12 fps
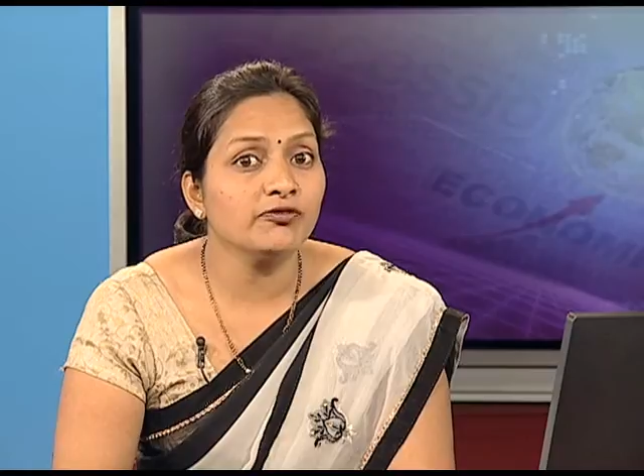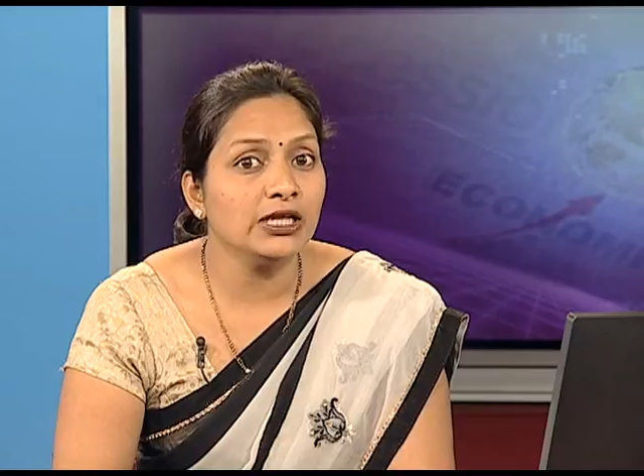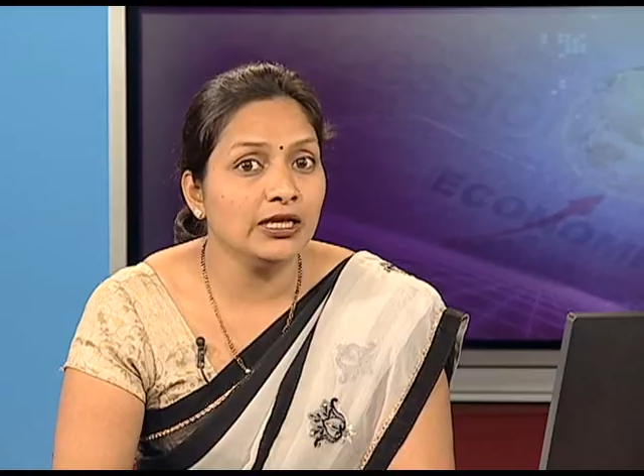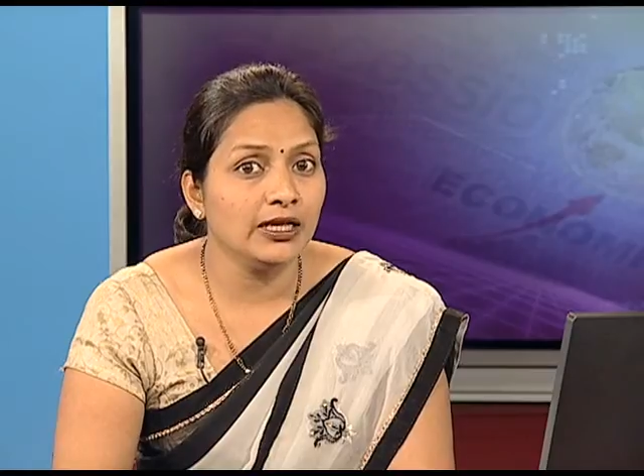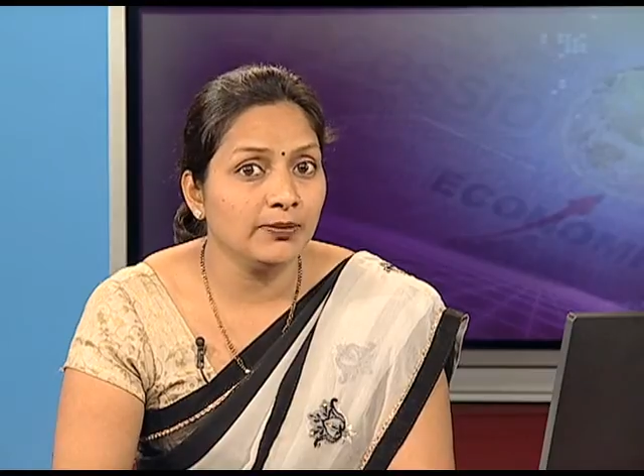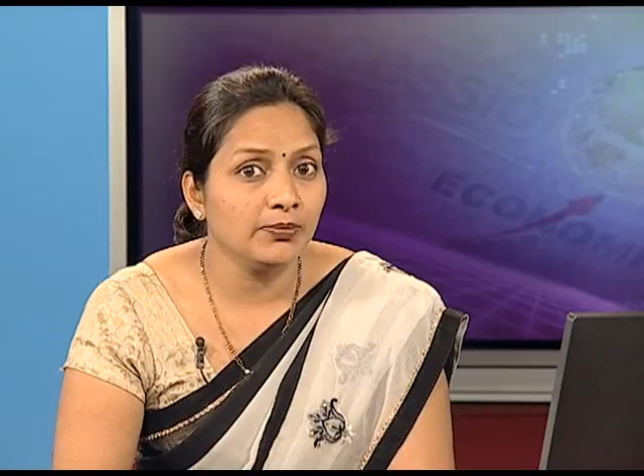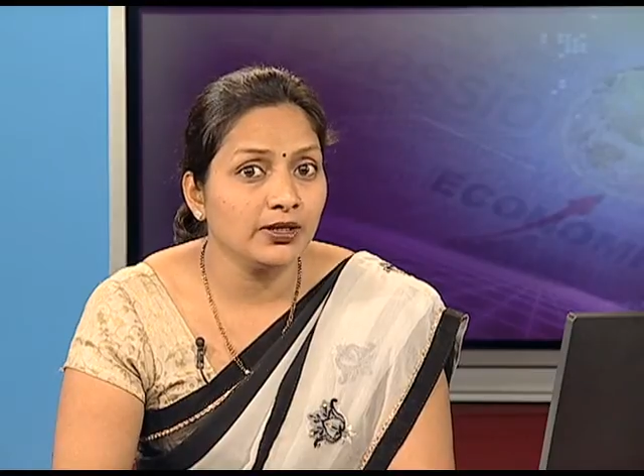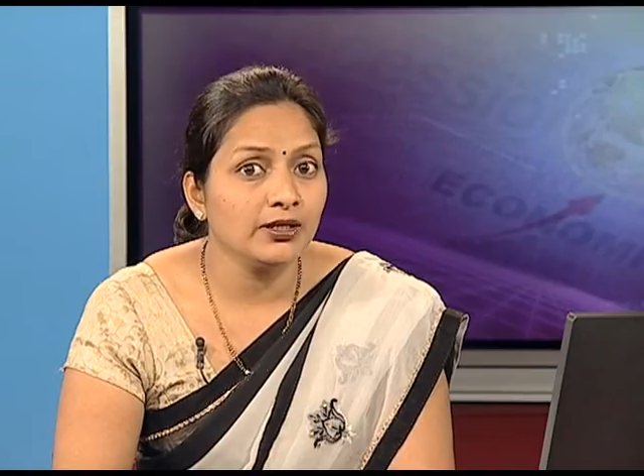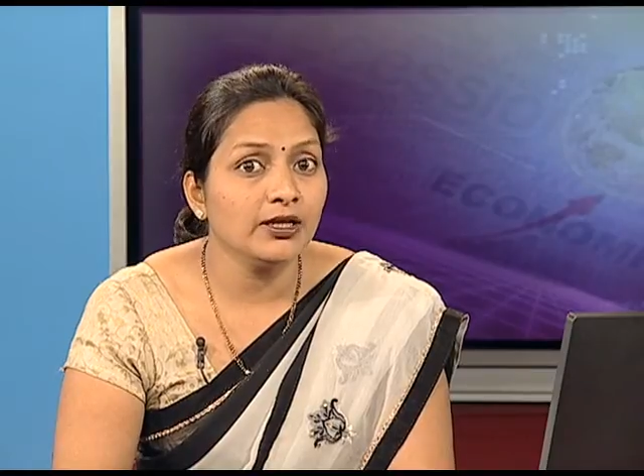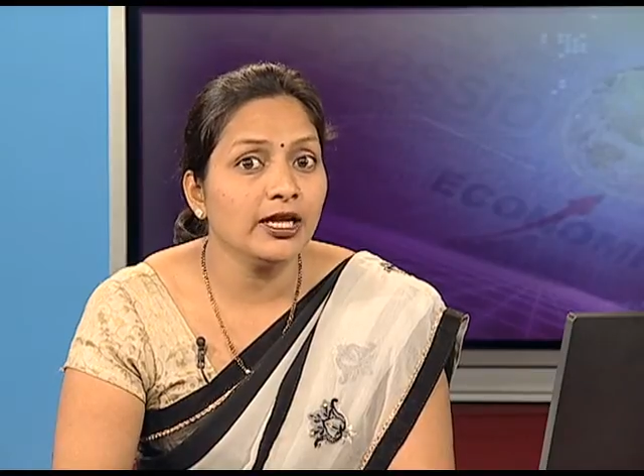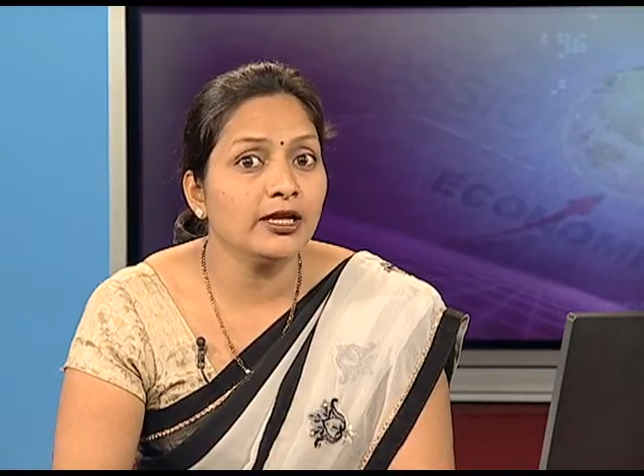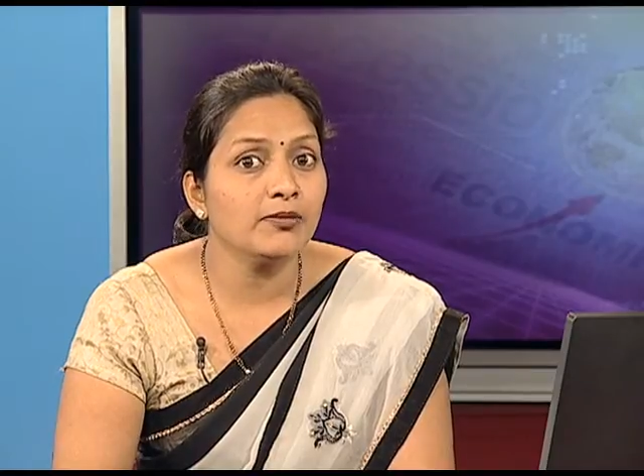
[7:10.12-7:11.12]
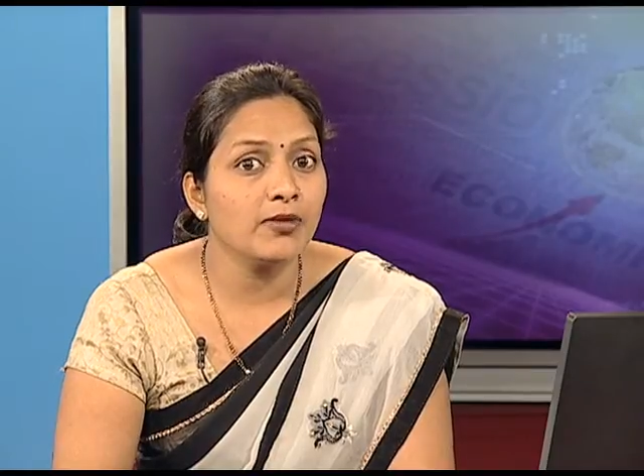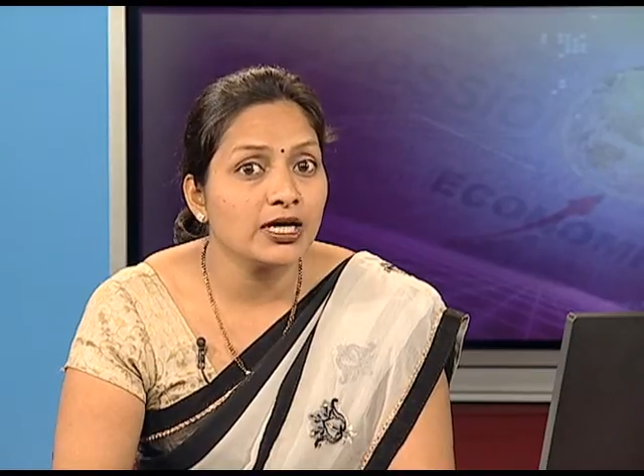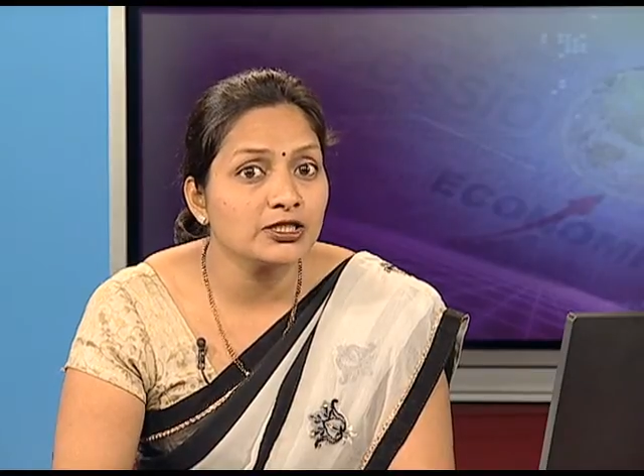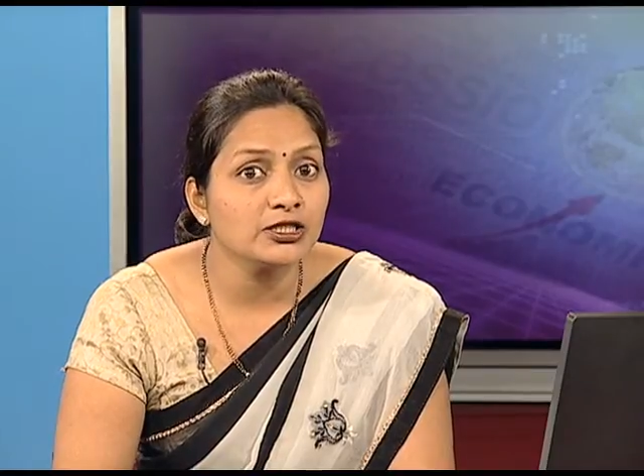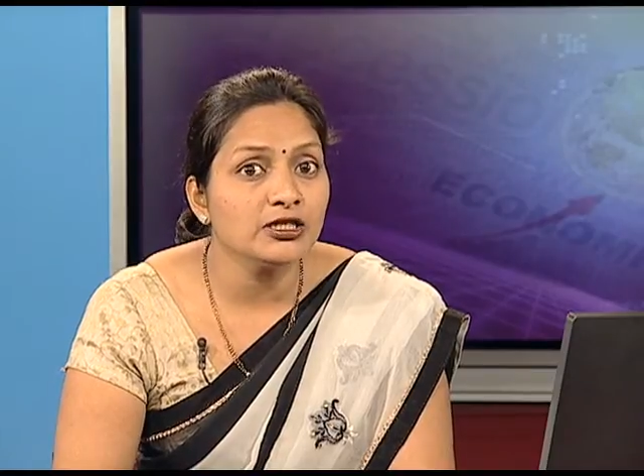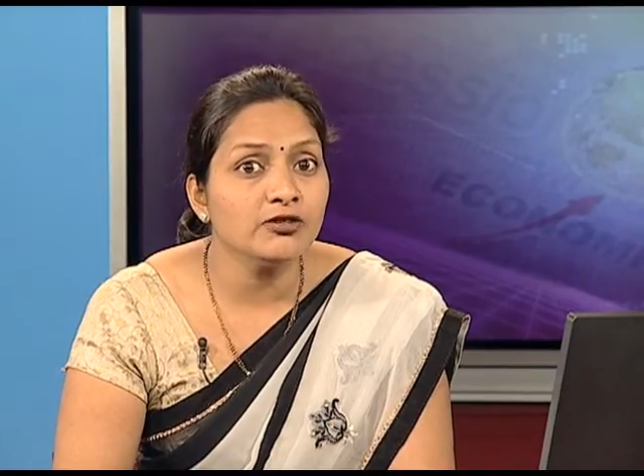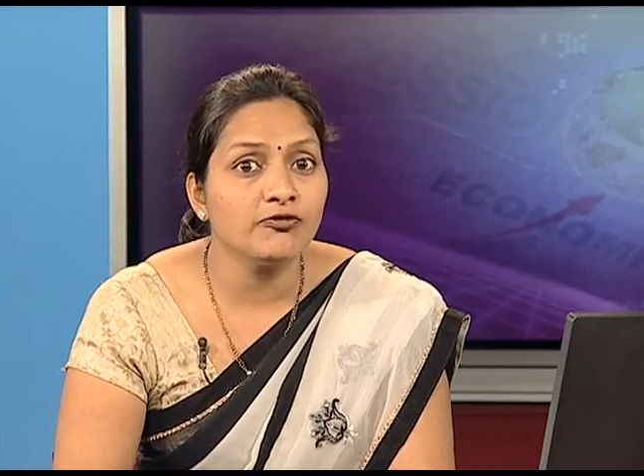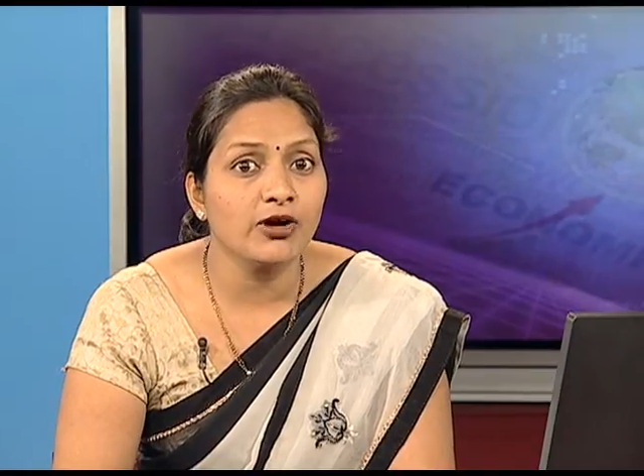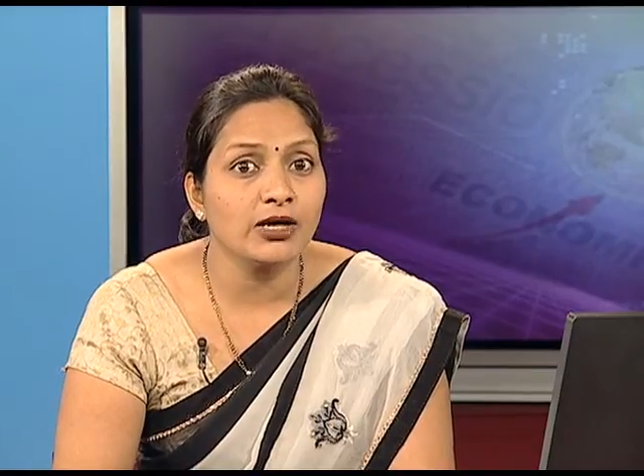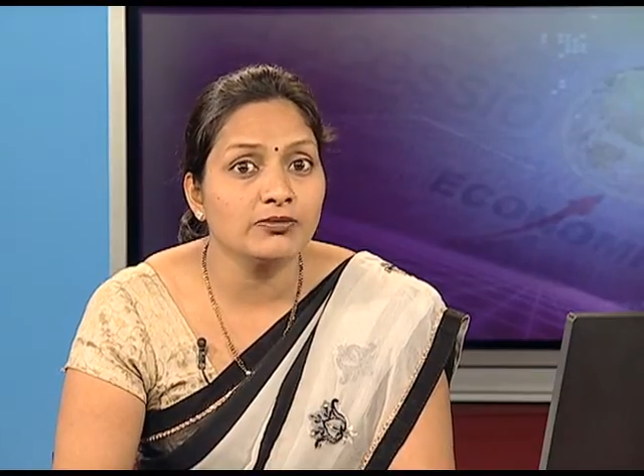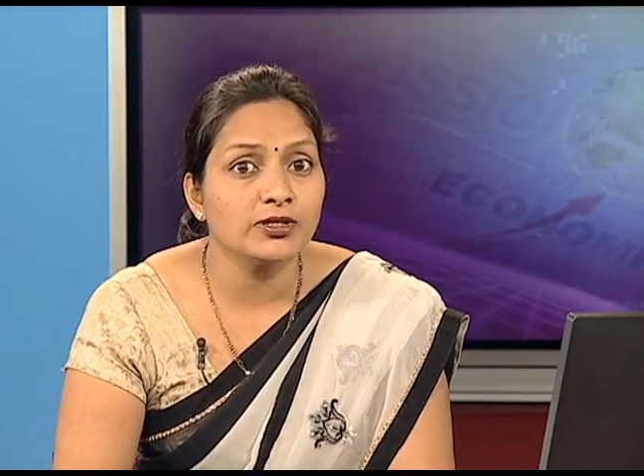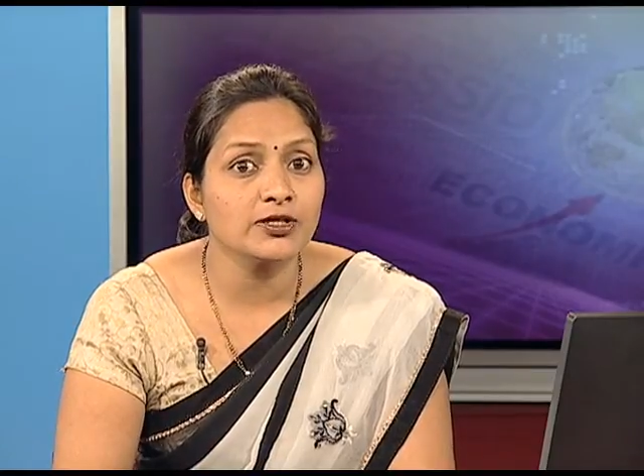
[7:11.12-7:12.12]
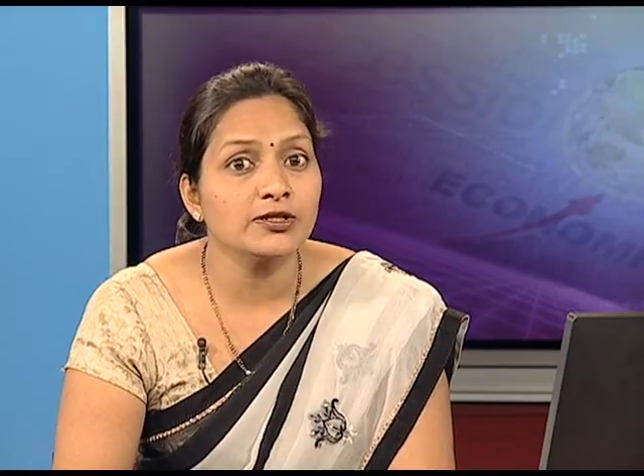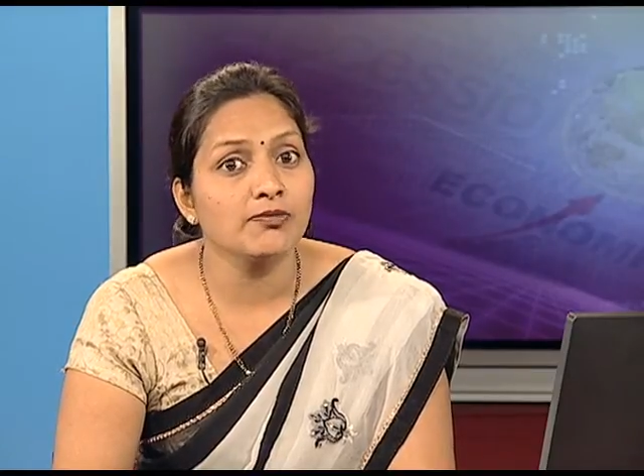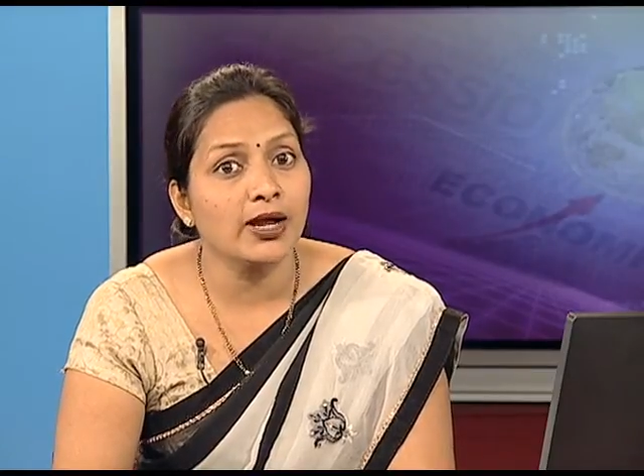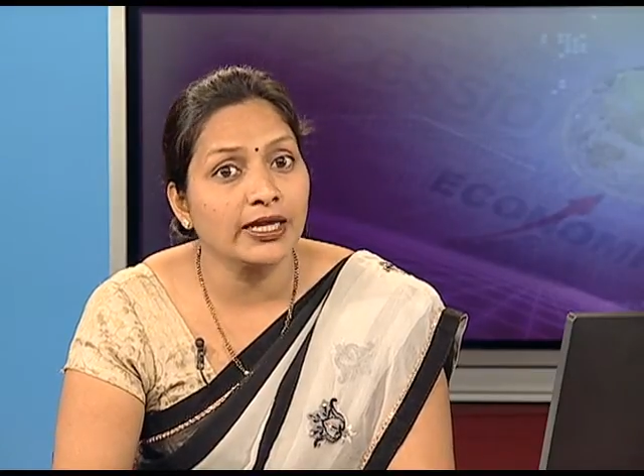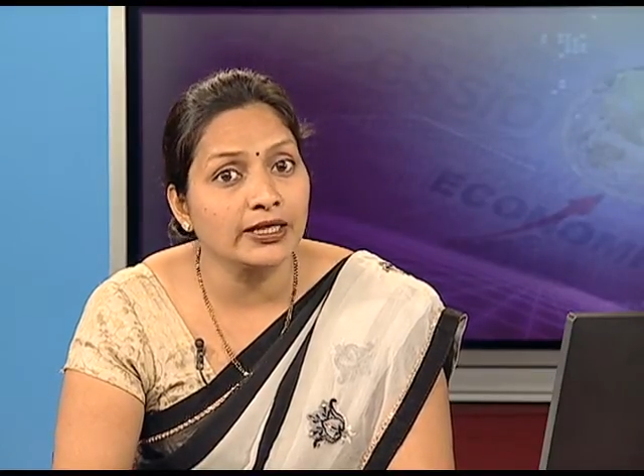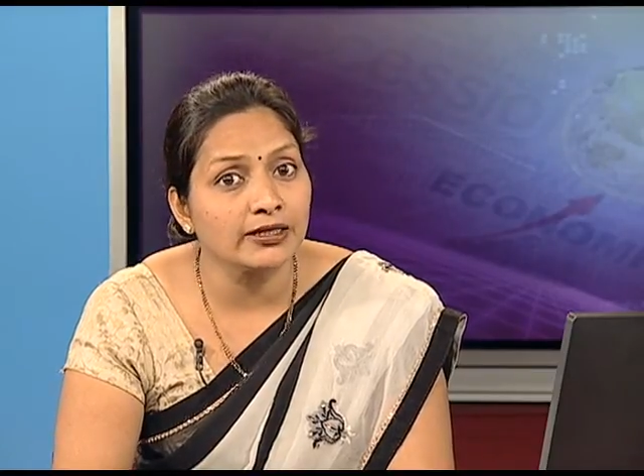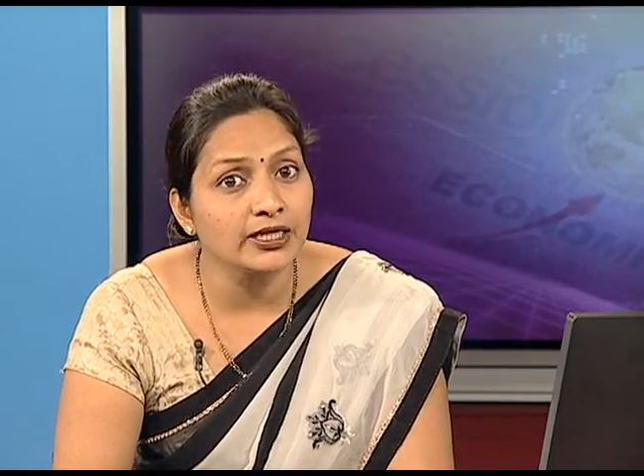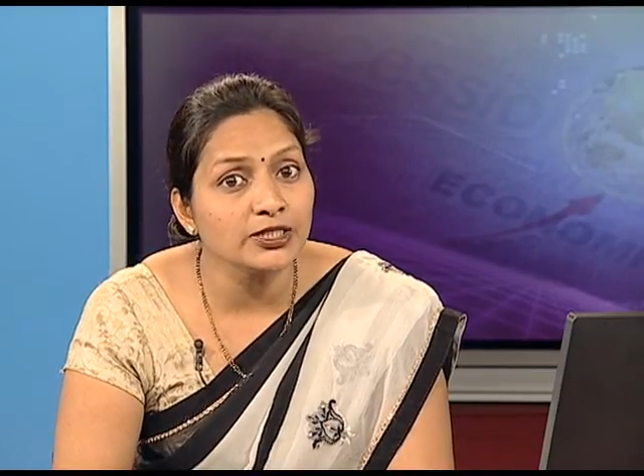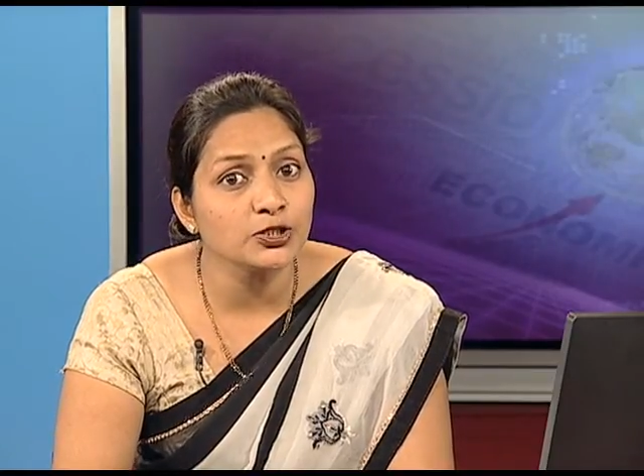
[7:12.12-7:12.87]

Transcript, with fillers: the labor and marginal farmers migrate